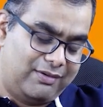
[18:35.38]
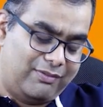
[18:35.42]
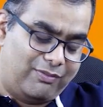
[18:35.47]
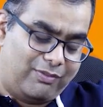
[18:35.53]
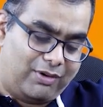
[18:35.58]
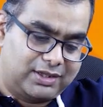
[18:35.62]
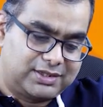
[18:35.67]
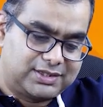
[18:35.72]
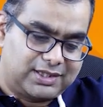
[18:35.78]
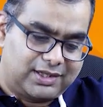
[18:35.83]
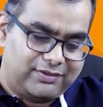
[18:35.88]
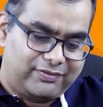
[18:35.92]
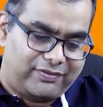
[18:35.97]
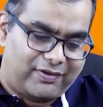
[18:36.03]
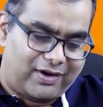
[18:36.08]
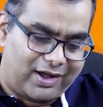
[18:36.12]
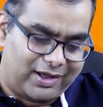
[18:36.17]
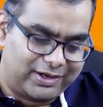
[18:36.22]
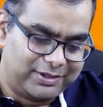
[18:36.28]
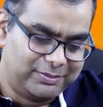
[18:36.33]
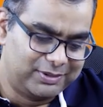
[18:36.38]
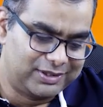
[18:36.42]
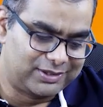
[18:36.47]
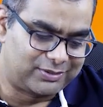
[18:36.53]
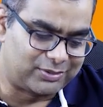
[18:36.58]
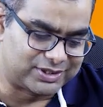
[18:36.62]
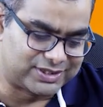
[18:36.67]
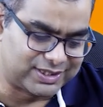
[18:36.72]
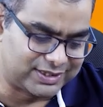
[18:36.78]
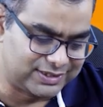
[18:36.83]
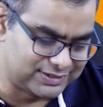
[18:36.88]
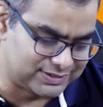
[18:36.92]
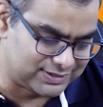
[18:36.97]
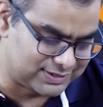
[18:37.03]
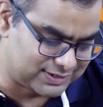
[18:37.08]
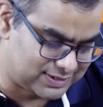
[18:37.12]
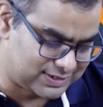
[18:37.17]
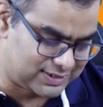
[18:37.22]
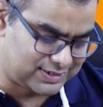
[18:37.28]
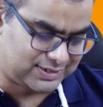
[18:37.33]
What sort of horrible question is
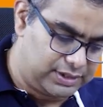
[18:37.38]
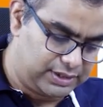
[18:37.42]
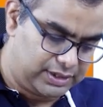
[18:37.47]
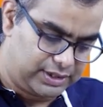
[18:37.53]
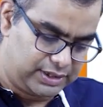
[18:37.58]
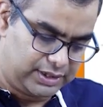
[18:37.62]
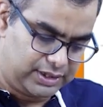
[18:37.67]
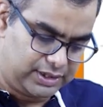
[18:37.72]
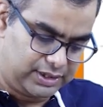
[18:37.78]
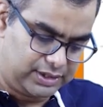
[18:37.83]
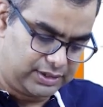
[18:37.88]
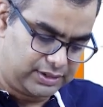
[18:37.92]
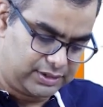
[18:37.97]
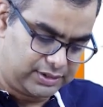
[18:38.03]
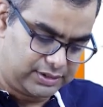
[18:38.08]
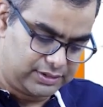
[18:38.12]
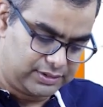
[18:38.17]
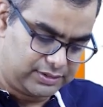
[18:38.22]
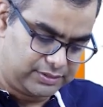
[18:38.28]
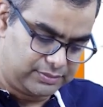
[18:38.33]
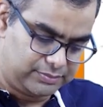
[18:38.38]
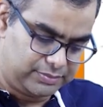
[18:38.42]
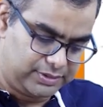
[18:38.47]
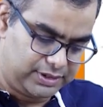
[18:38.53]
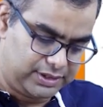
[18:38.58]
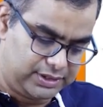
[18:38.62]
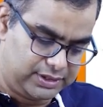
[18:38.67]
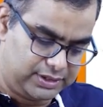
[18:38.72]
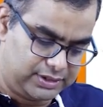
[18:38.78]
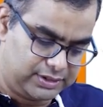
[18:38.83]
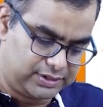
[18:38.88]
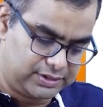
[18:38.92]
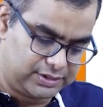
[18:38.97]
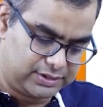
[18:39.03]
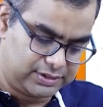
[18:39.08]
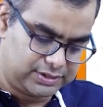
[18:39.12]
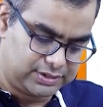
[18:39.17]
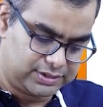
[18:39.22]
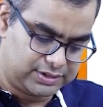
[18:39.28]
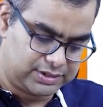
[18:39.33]
this? A, B,
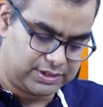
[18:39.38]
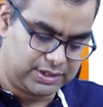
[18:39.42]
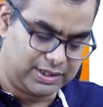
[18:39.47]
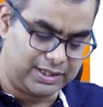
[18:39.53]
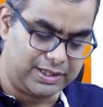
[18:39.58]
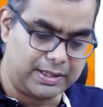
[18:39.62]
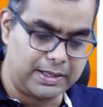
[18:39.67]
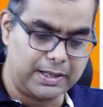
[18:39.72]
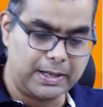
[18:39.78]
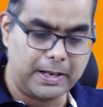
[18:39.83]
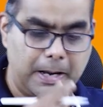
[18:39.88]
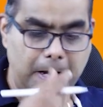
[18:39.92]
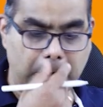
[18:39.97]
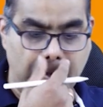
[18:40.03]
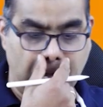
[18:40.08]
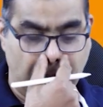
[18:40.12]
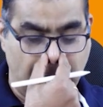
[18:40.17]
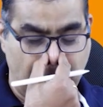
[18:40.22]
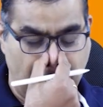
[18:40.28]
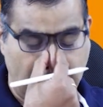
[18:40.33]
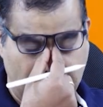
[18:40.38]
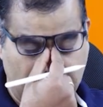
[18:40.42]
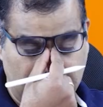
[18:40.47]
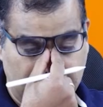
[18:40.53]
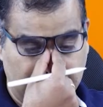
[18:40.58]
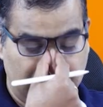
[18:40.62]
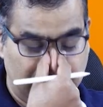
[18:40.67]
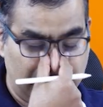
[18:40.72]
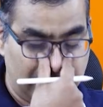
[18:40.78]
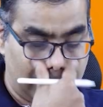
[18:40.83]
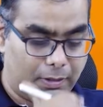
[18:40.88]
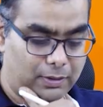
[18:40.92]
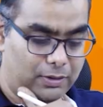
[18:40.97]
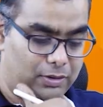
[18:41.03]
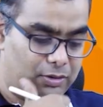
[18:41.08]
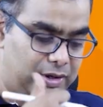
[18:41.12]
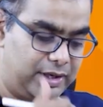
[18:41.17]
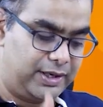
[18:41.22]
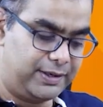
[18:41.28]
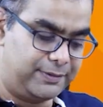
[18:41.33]
C.
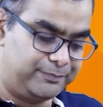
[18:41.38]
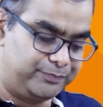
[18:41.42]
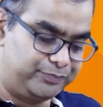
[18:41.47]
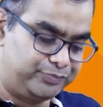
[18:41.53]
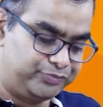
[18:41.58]
Okay.